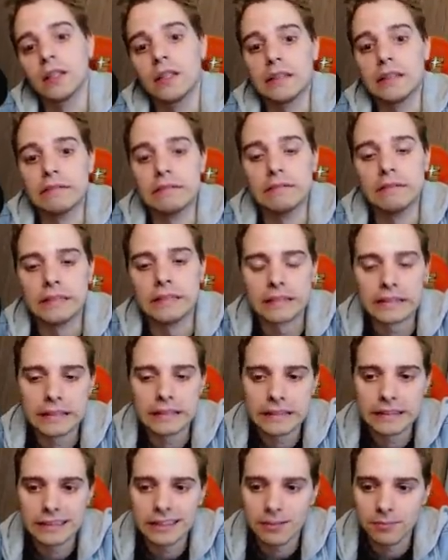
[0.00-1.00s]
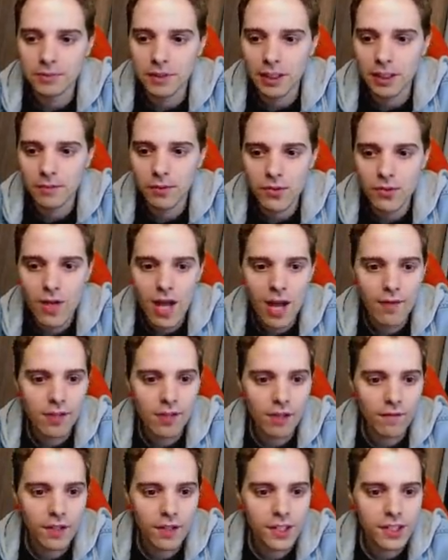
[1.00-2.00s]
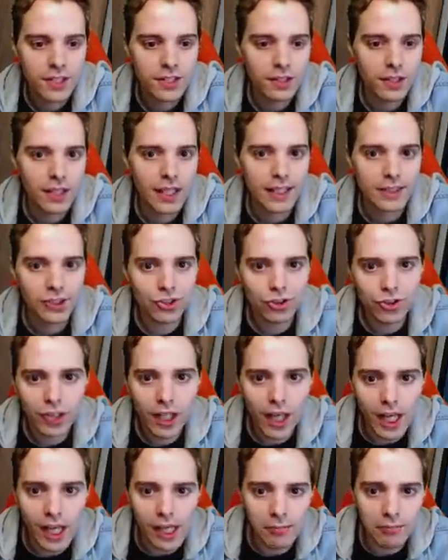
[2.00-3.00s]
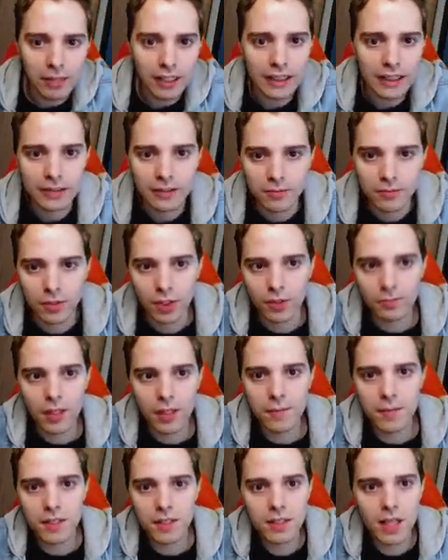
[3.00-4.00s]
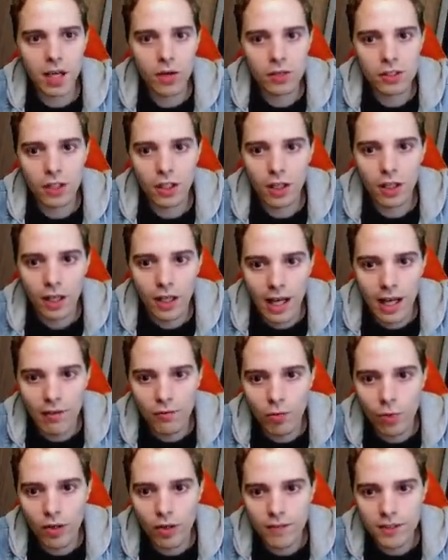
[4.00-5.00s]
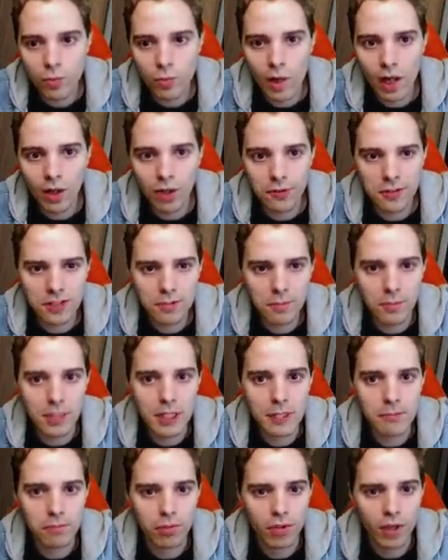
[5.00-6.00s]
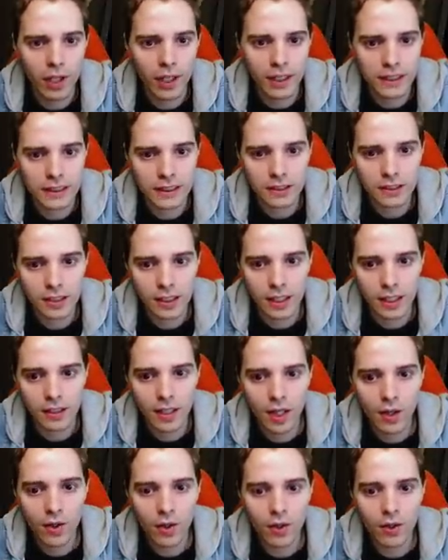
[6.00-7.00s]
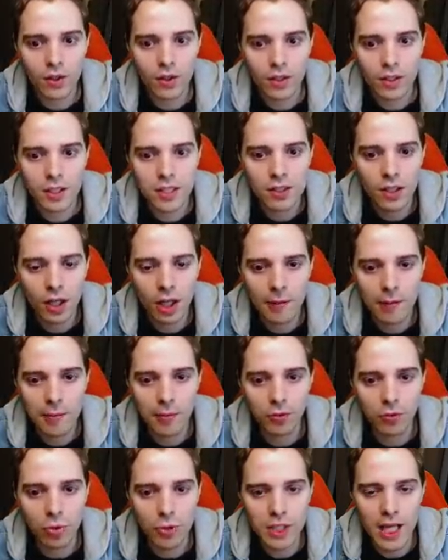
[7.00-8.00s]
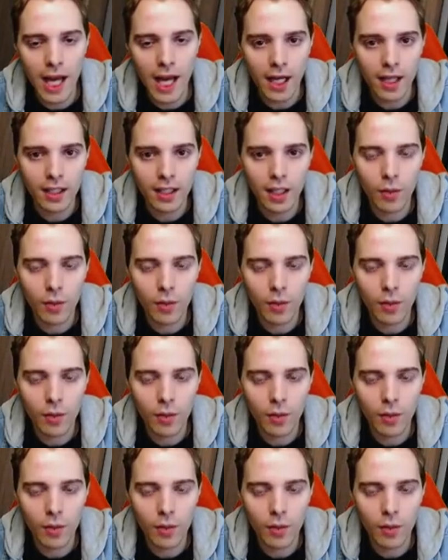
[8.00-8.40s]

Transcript: You are not gonna be able to have enough energies to last you through the game. But maybe this guy was gonna have one of his welders being prized, and then he's not gonna be able to attack.